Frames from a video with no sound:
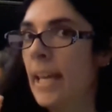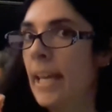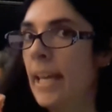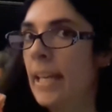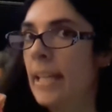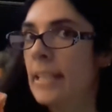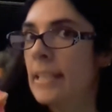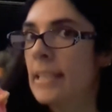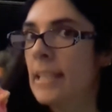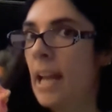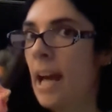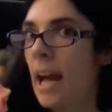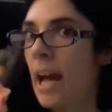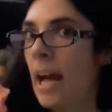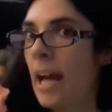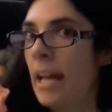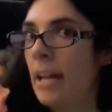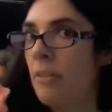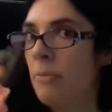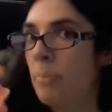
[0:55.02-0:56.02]
It is an
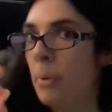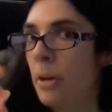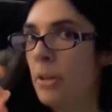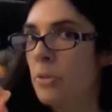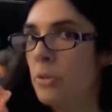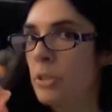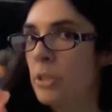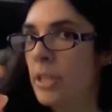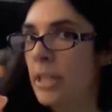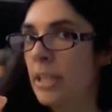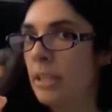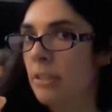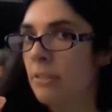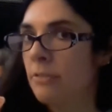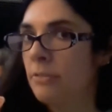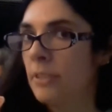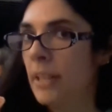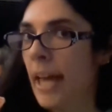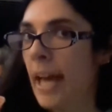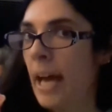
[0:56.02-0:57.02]
Eye of Partridge
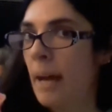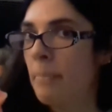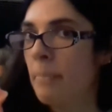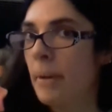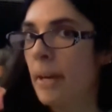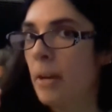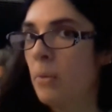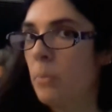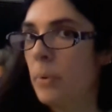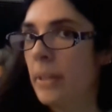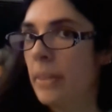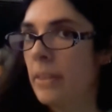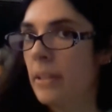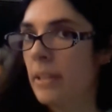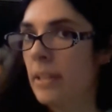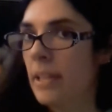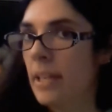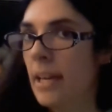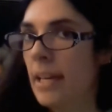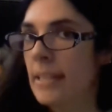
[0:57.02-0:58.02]
heel flap with a
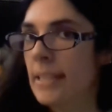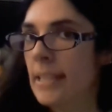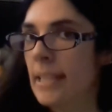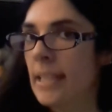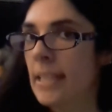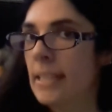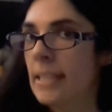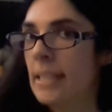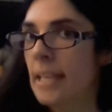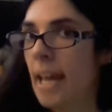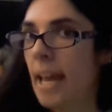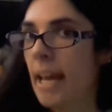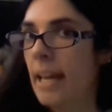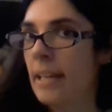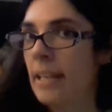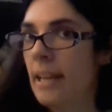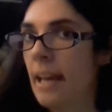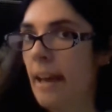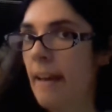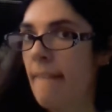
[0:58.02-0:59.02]
gusset
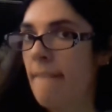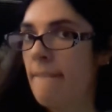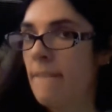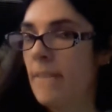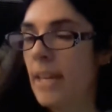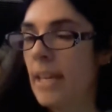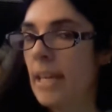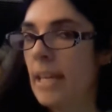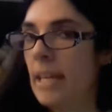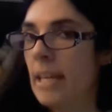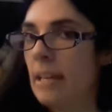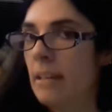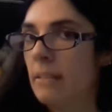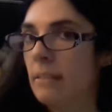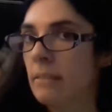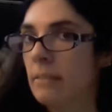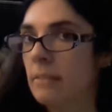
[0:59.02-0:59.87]
and a V